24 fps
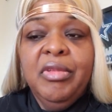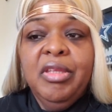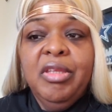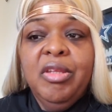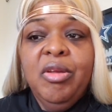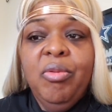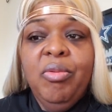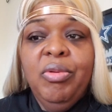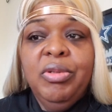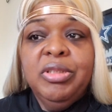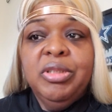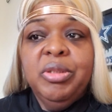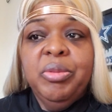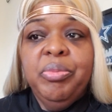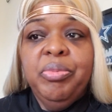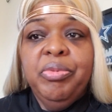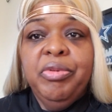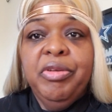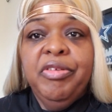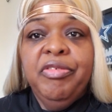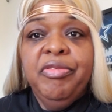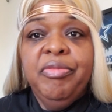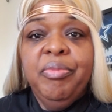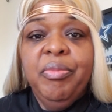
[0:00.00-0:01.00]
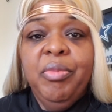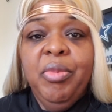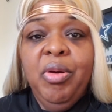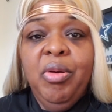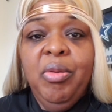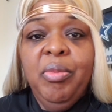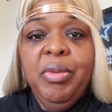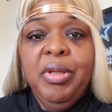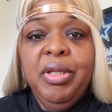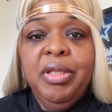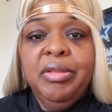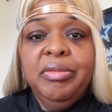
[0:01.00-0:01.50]
There was a brief
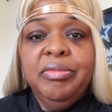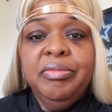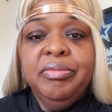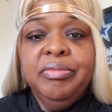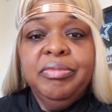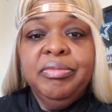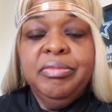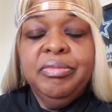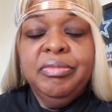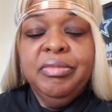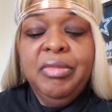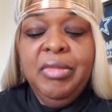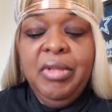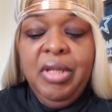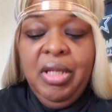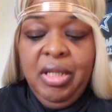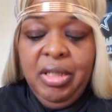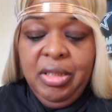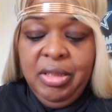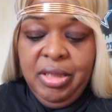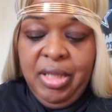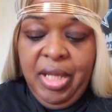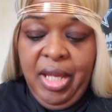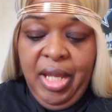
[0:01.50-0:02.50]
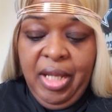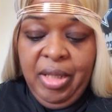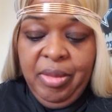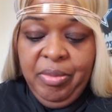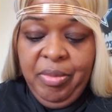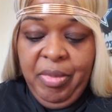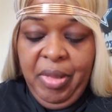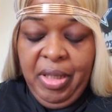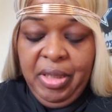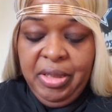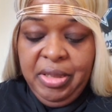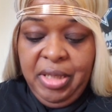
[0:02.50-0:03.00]
moment that
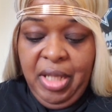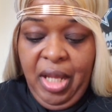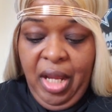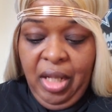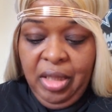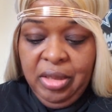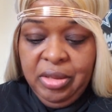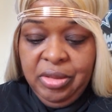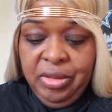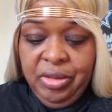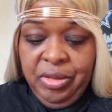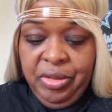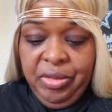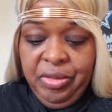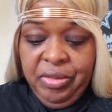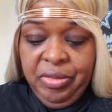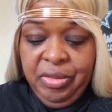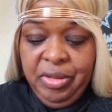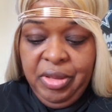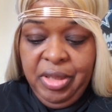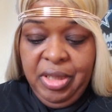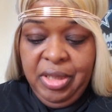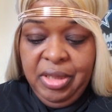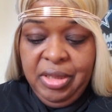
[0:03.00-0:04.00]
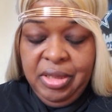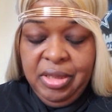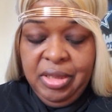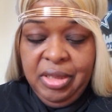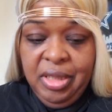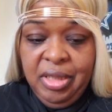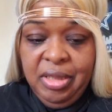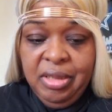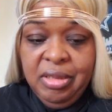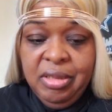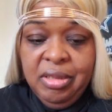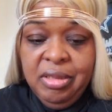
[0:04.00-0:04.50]
my doctor, he's
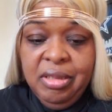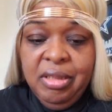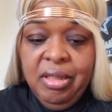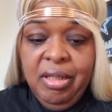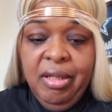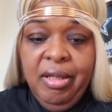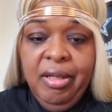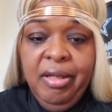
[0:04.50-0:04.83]
since